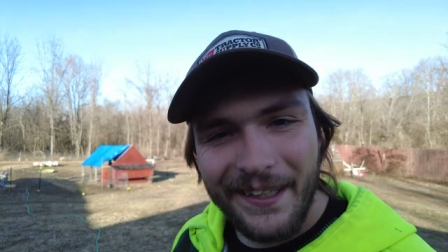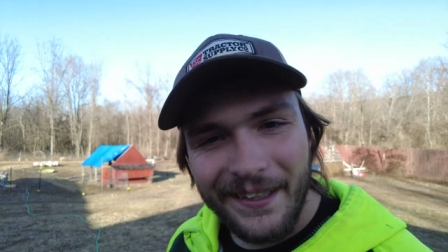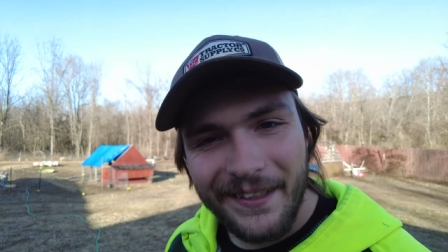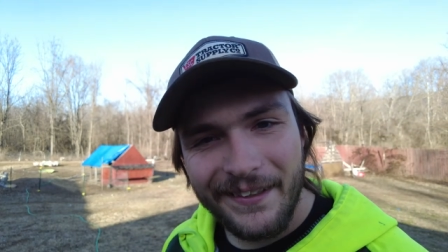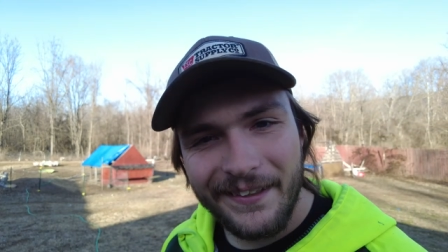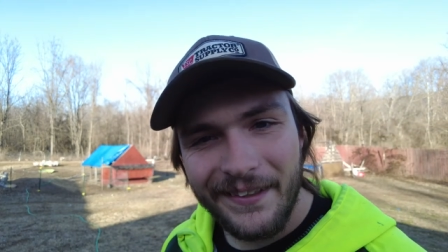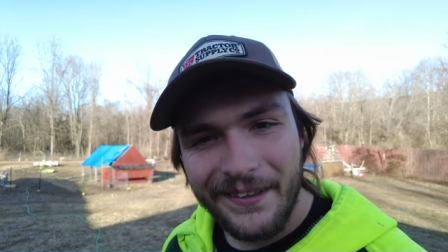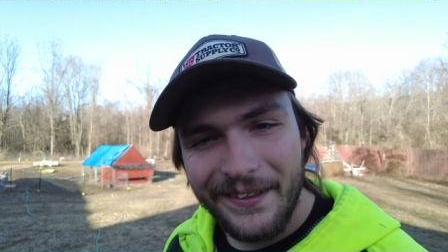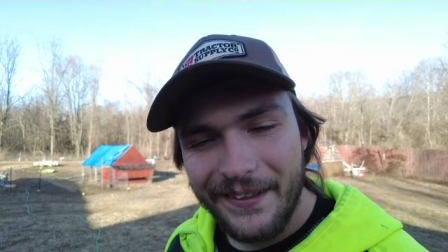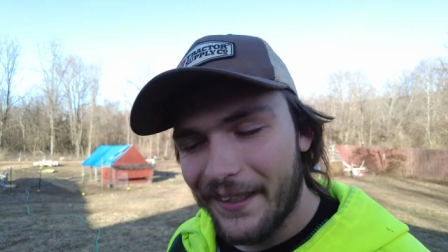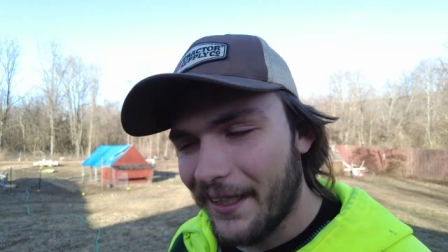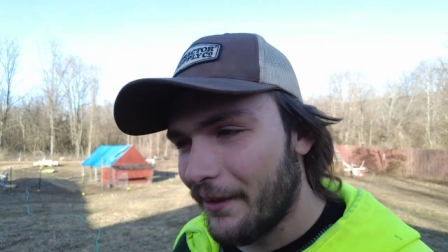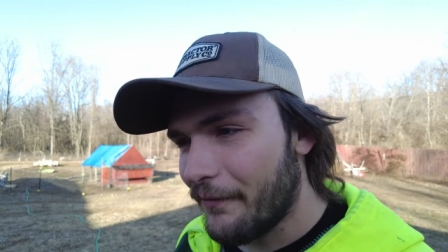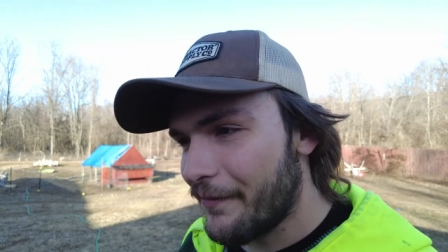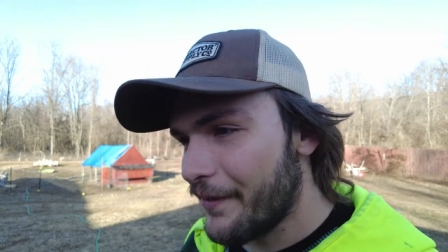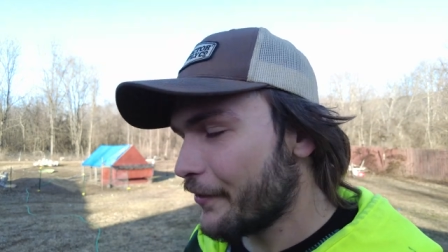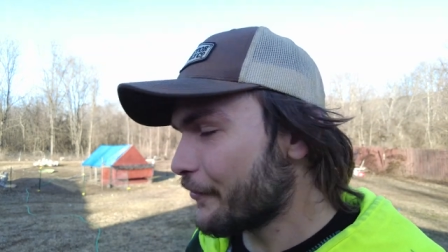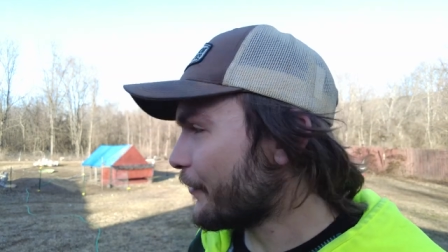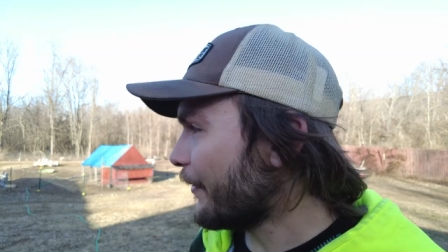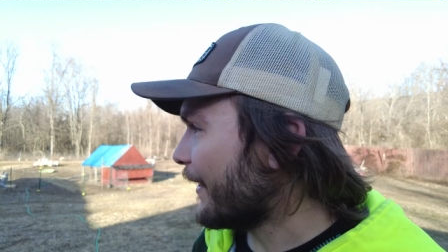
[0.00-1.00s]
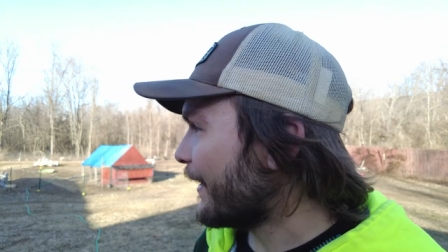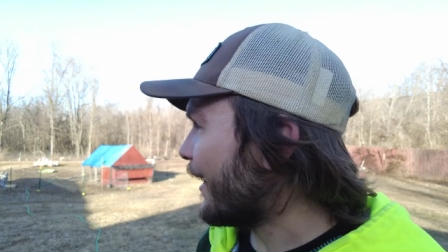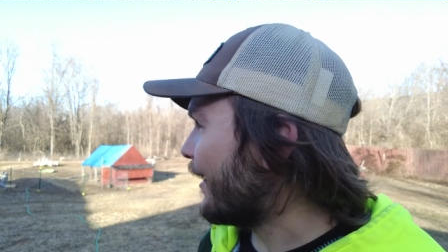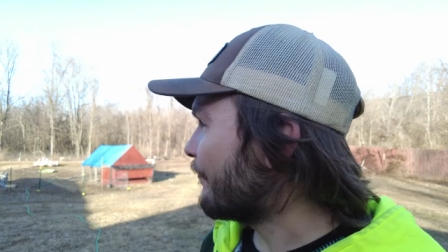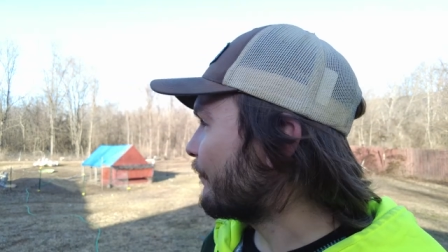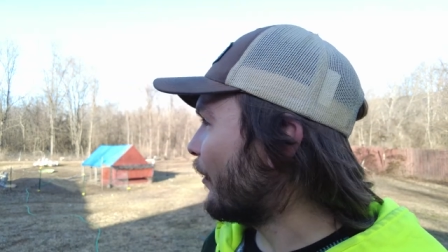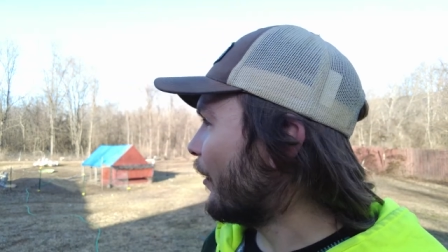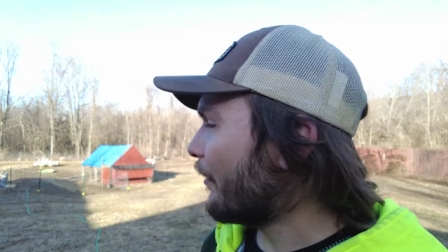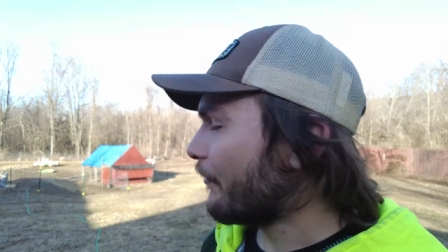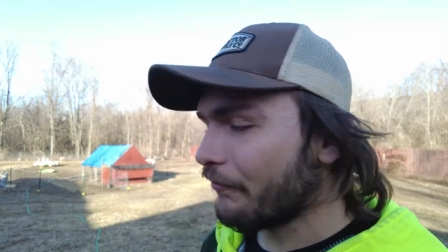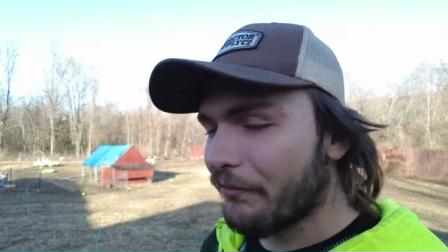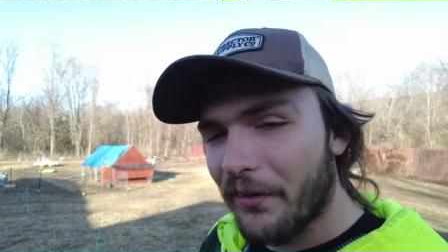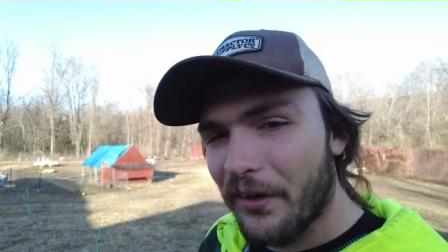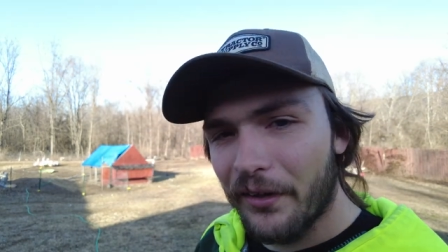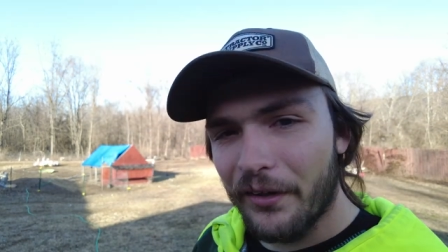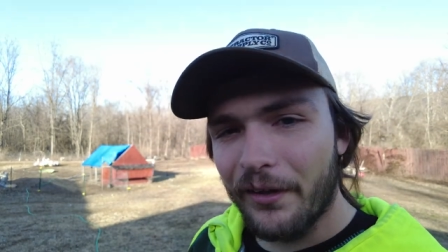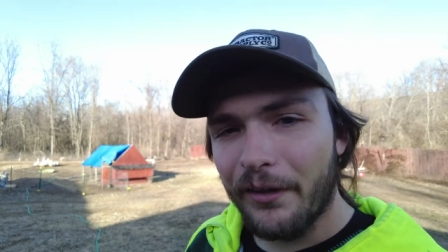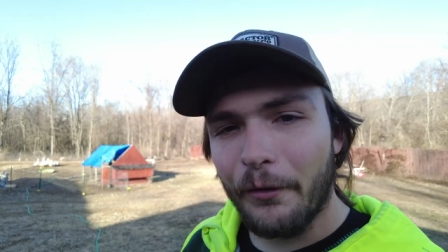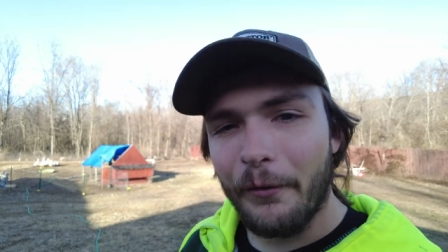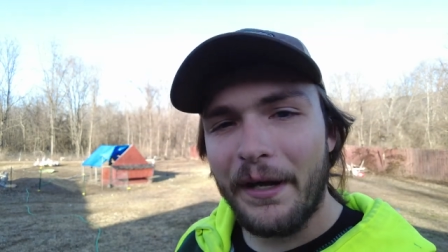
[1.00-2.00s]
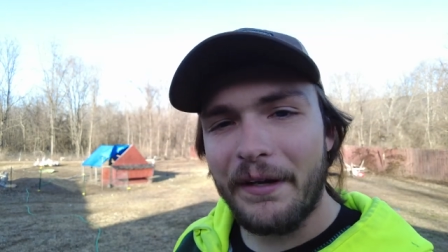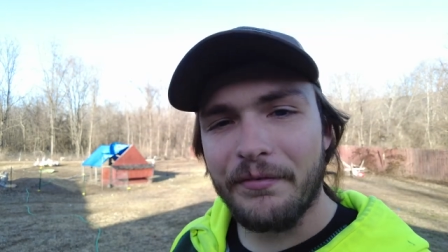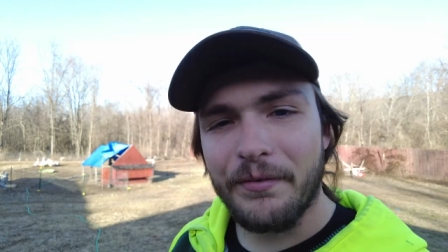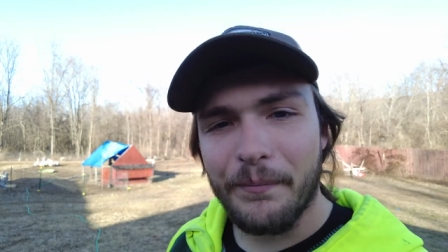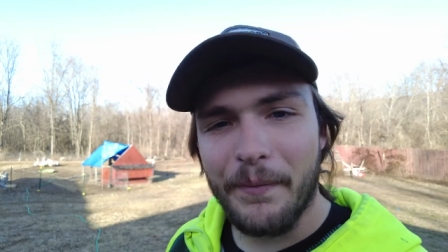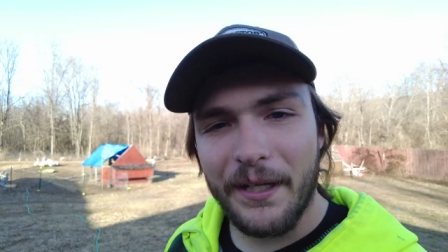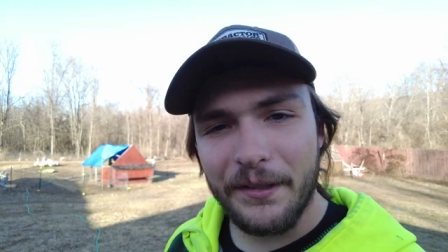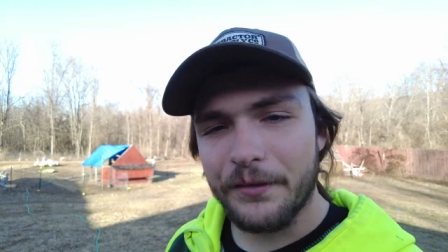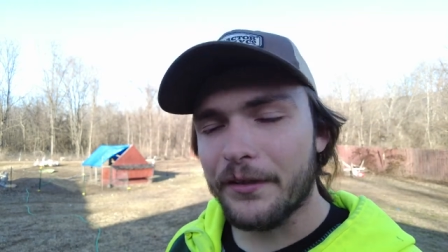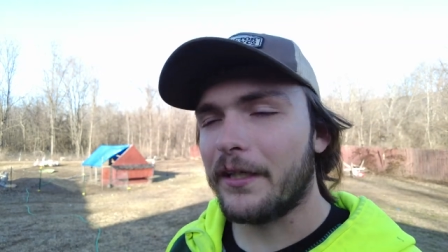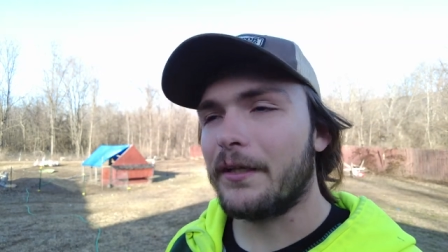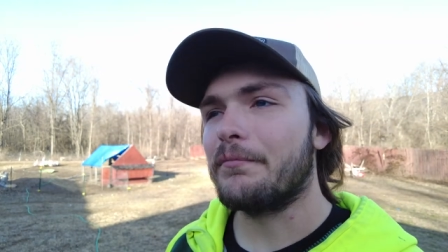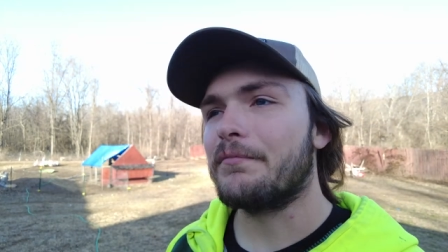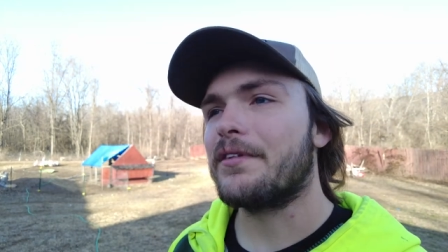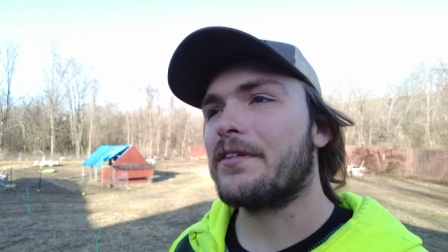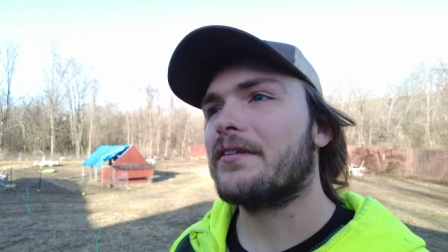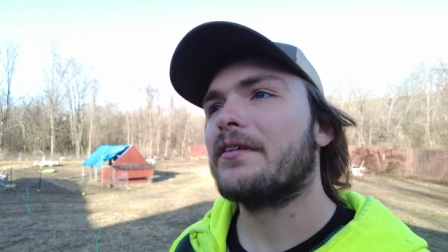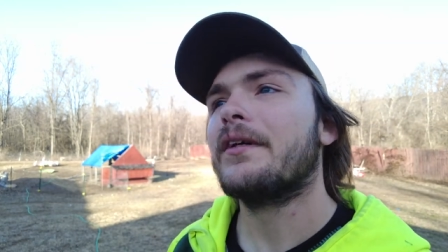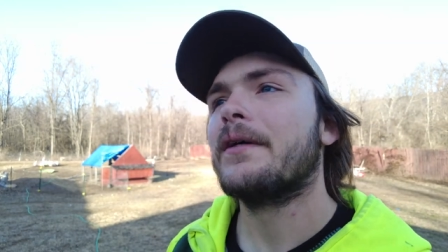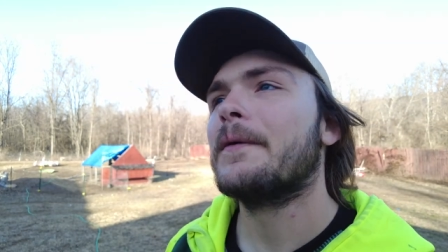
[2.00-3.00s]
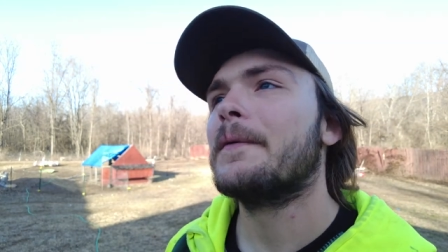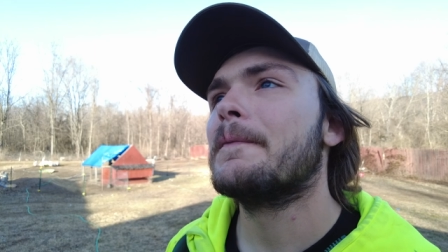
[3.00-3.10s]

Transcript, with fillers: it feels like I've gotten further away from my dreams